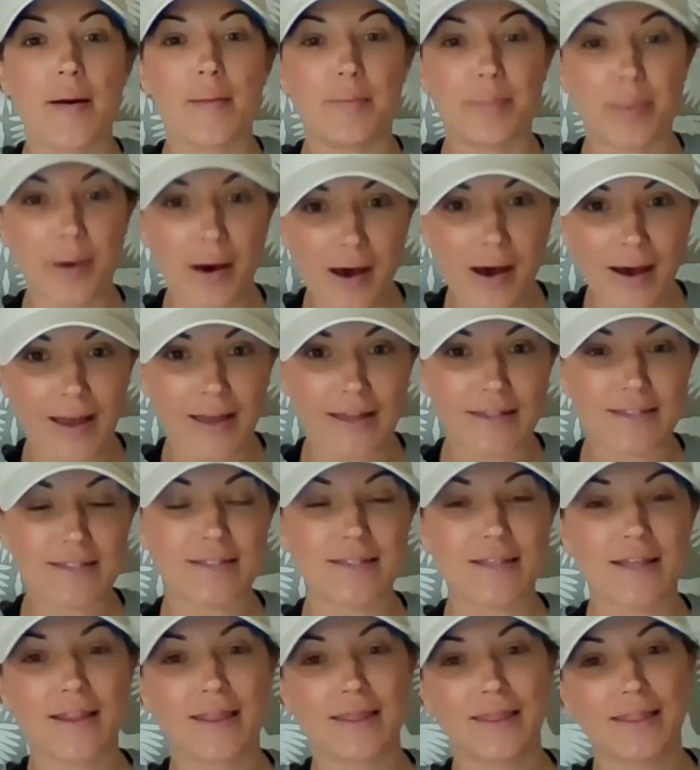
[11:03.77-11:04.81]
But
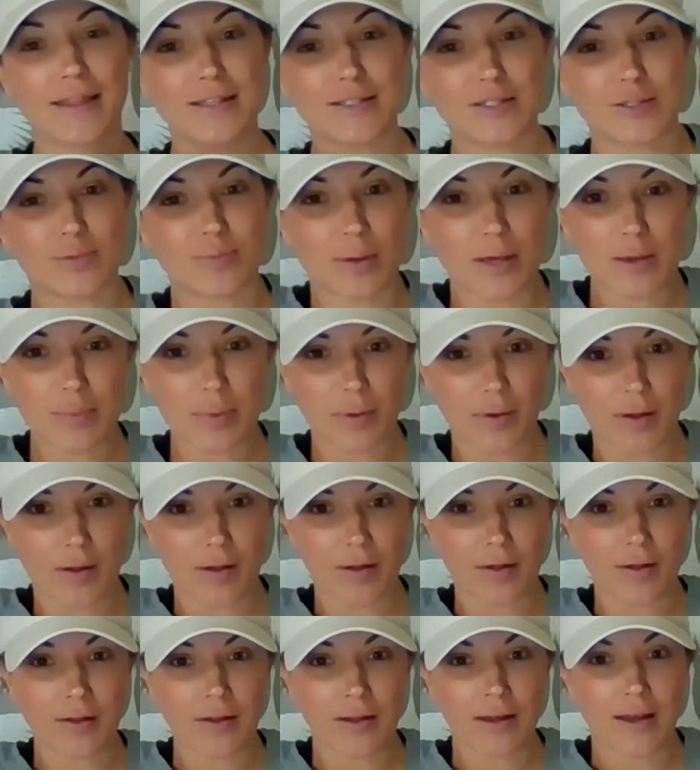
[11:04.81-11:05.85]
these
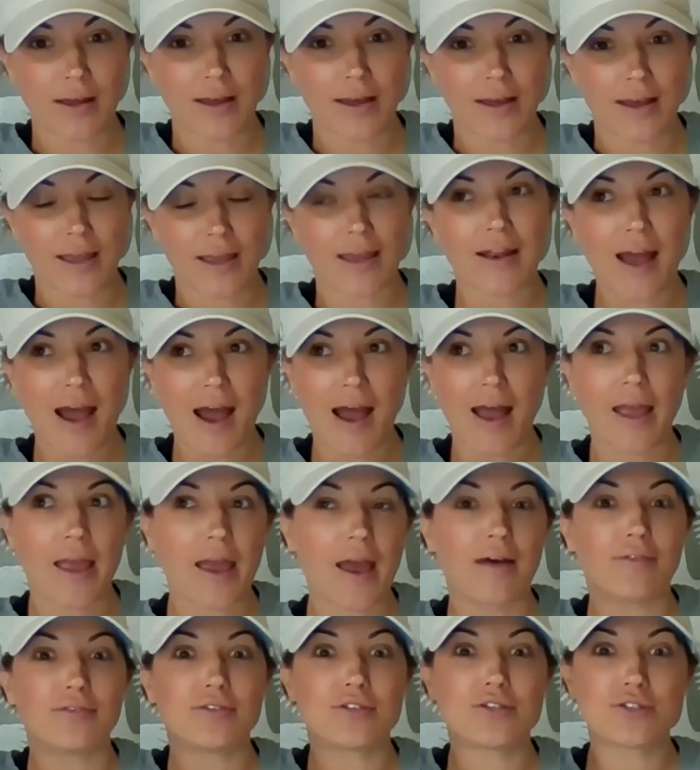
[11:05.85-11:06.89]
people and I
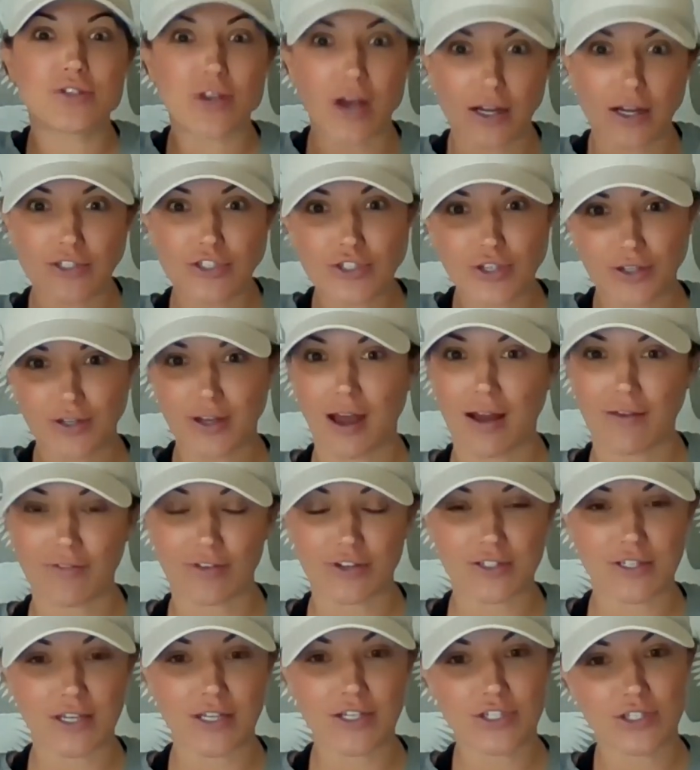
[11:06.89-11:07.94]
have such good
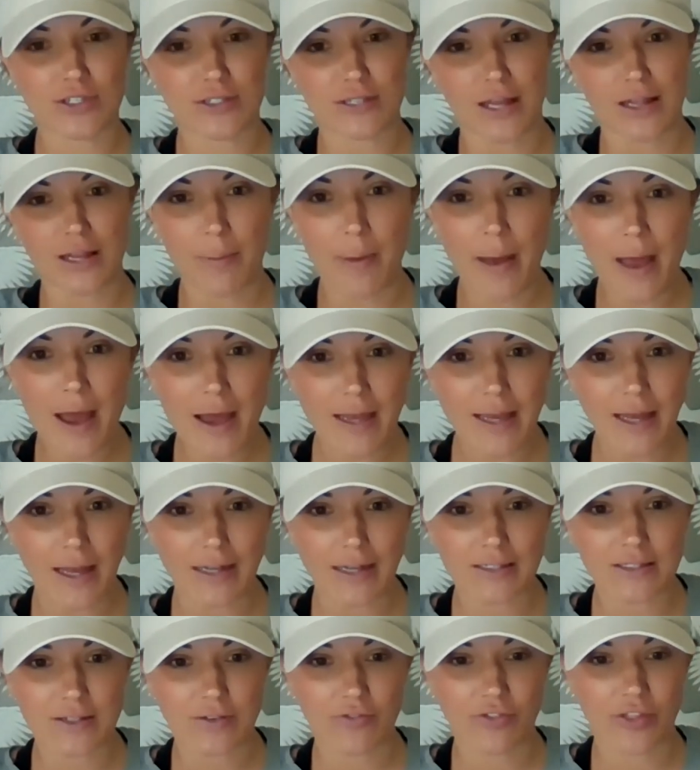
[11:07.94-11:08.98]
conversations on the back
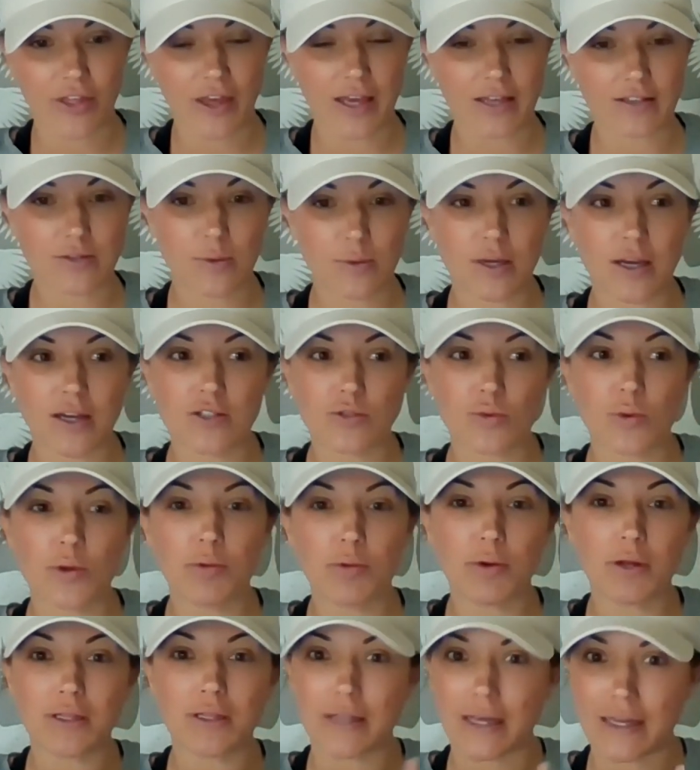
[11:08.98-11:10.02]
end of things because we
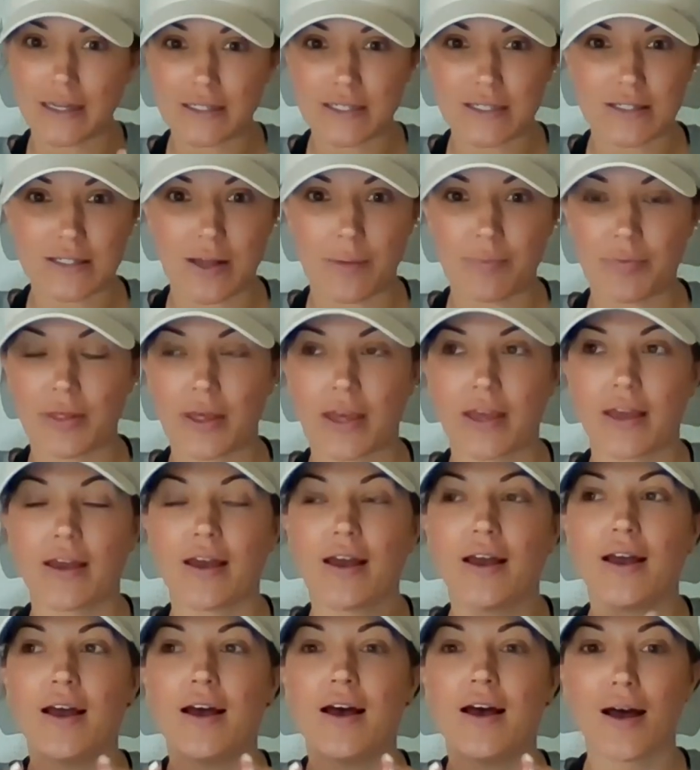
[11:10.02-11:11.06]
relate to something
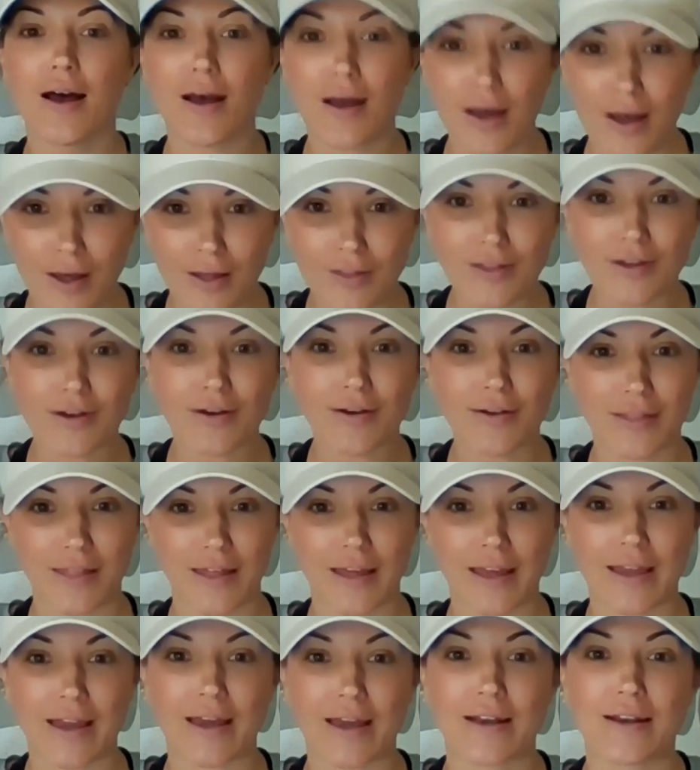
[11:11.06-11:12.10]
other
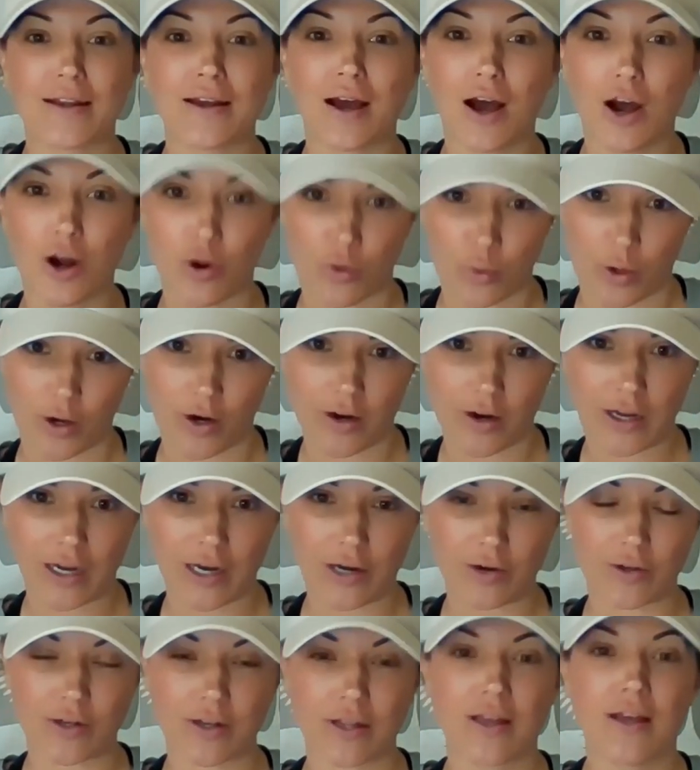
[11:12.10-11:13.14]
than a
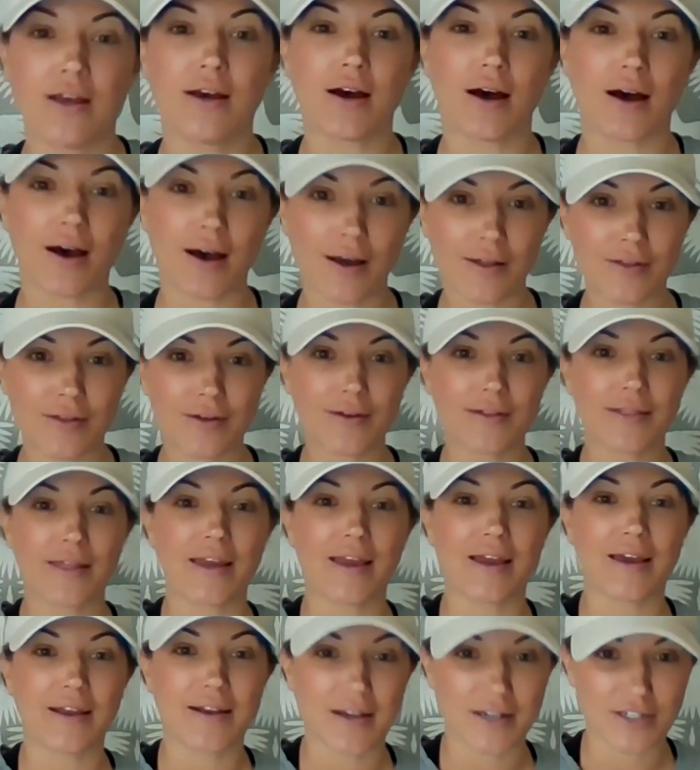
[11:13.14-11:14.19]
workout, other
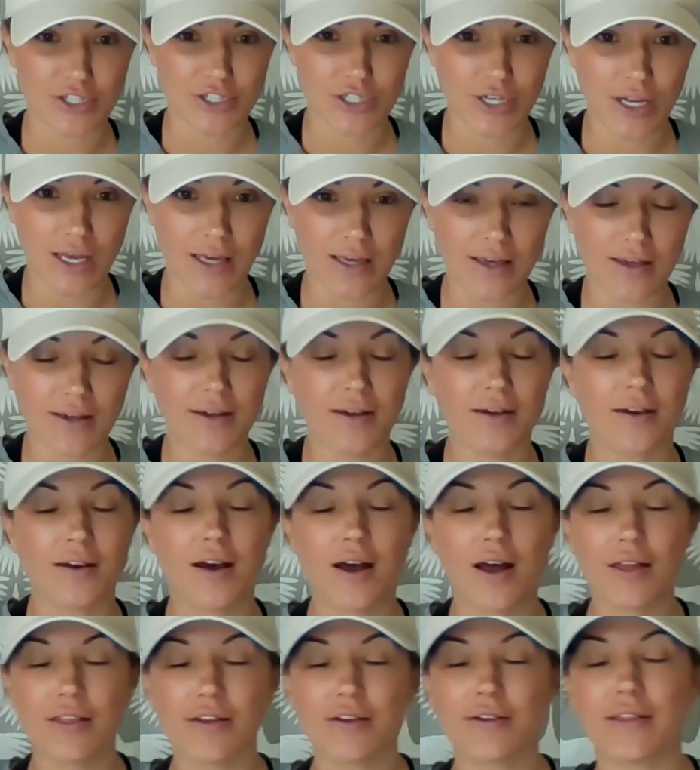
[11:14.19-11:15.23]
than a shake,
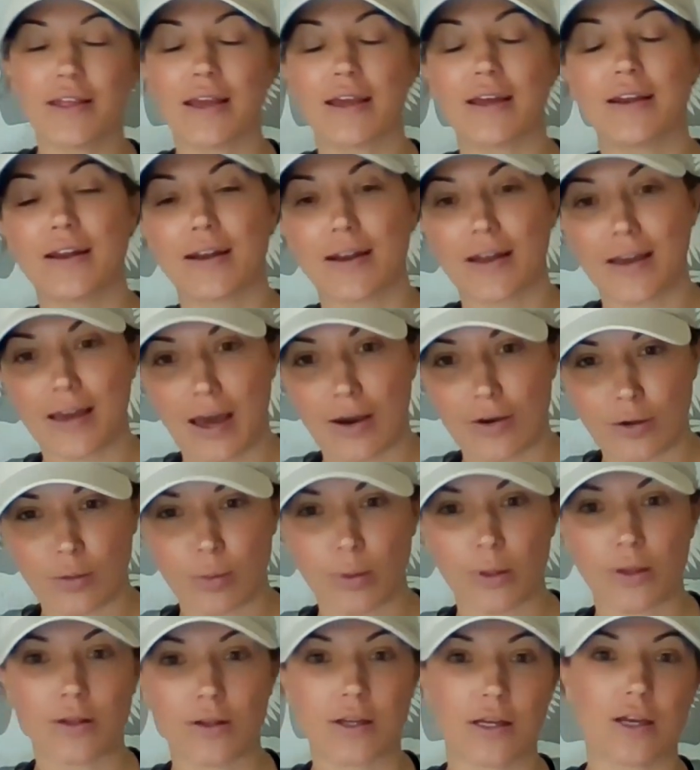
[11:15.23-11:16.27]
other than an
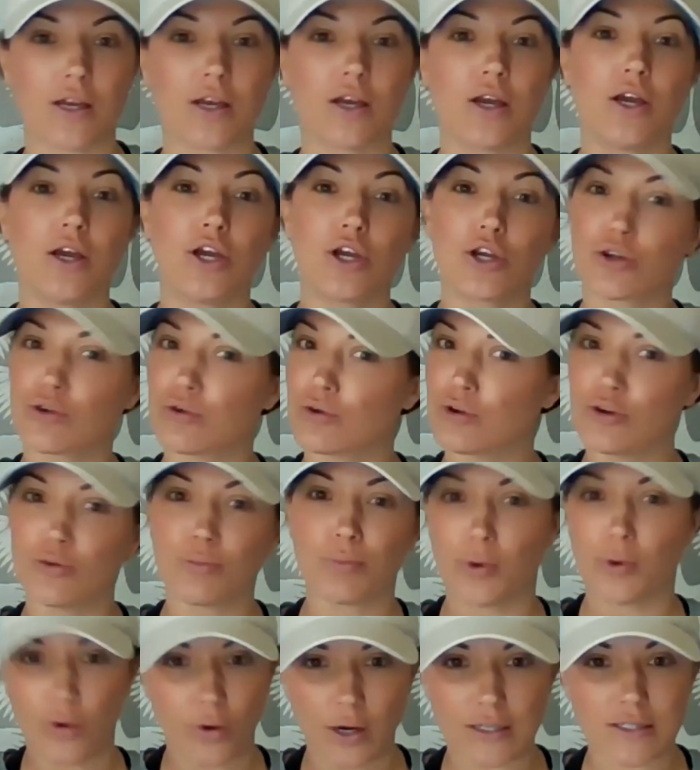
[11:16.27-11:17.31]
accountability group
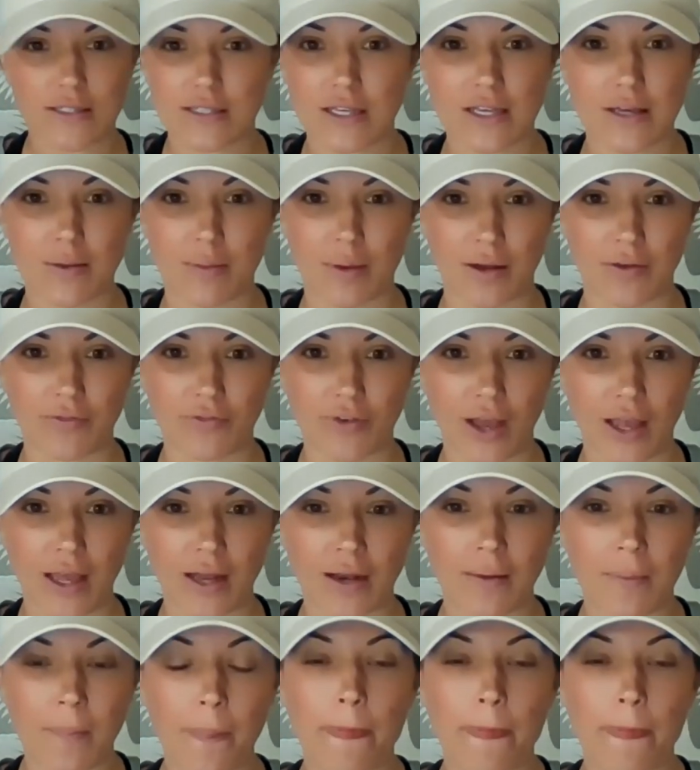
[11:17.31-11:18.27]
or a team invite.